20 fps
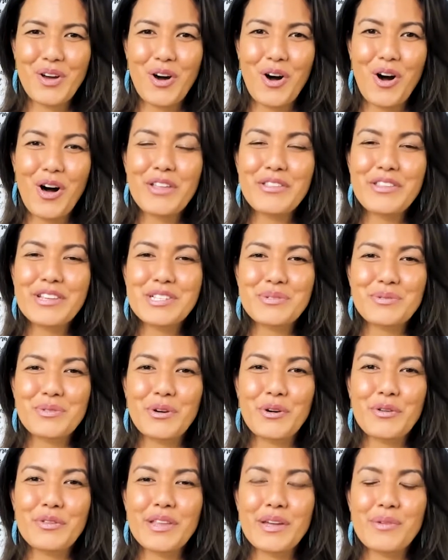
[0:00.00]
All this
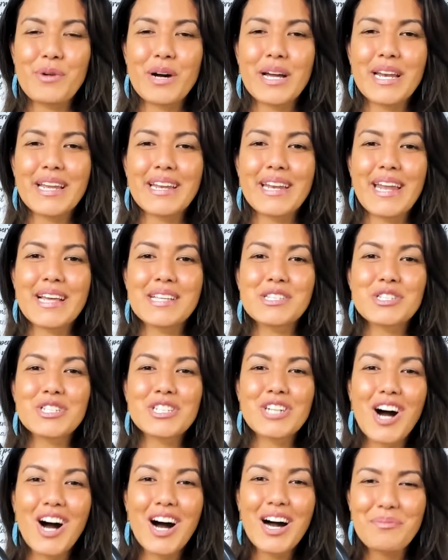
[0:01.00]
growth, and what it has
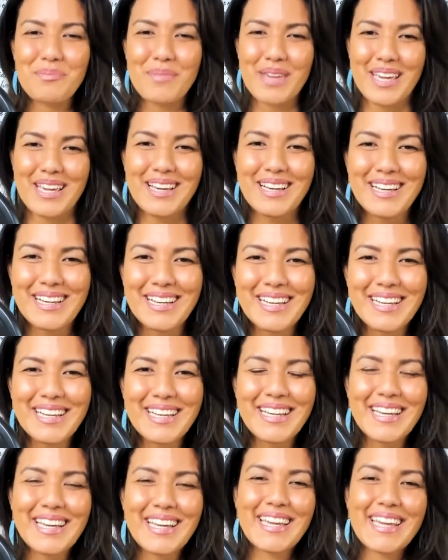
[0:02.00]
taught me
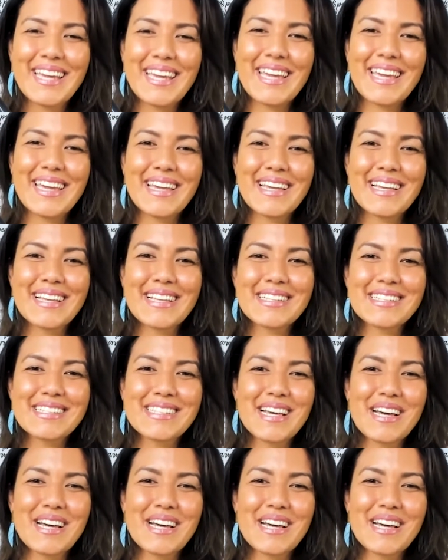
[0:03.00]
is